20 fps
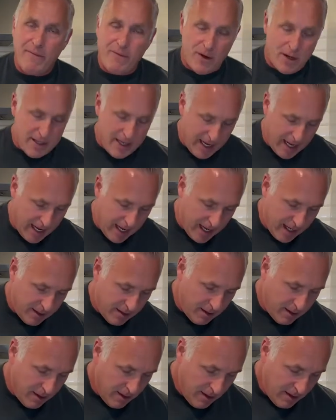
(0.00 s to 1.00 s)
on hand
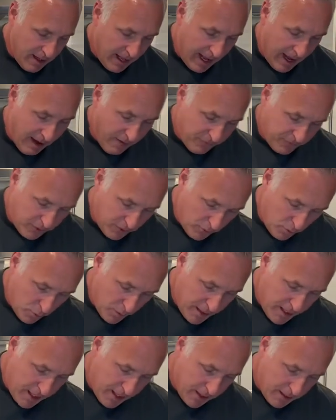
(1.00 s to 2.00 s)
after the
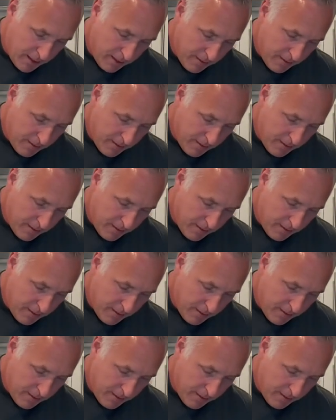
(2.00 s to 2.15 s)
week.